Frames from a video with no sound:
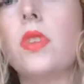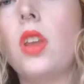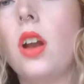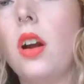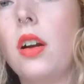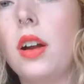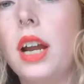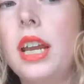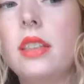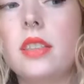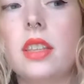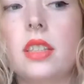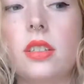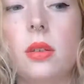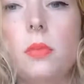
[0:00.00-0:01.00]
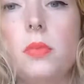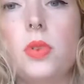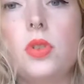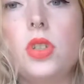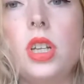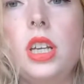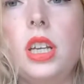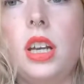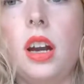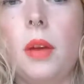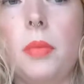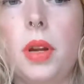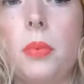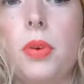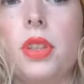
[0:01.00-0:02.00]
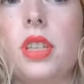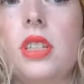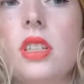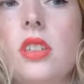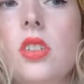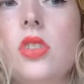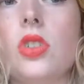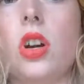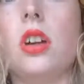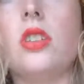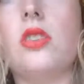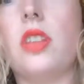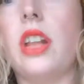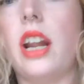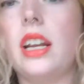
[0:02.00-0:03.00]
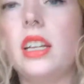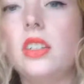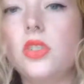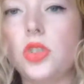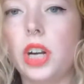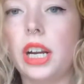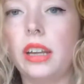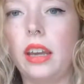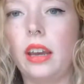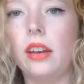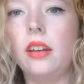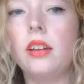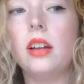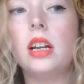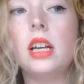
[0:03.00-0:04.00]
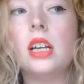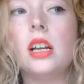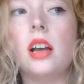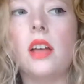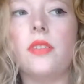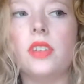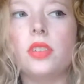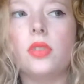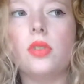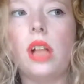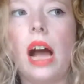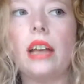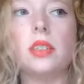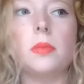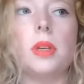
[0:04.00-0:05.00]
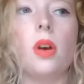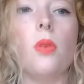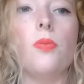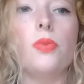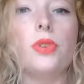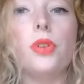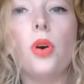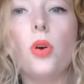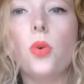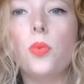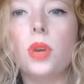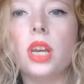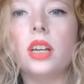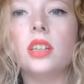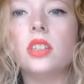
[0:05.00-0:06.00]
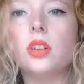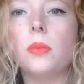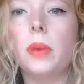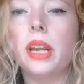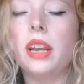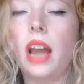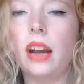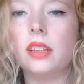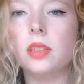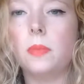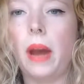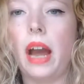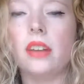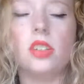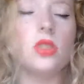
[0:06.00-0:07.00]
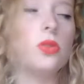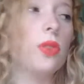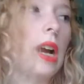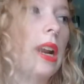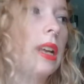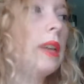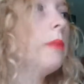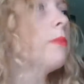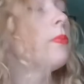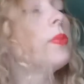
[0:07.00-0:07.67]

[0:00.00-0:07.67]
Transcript: All right, this kombucha here, I'm gonna put this into jars so that I can drink it. And this will last me hopefully the whole week until my next batch is ready.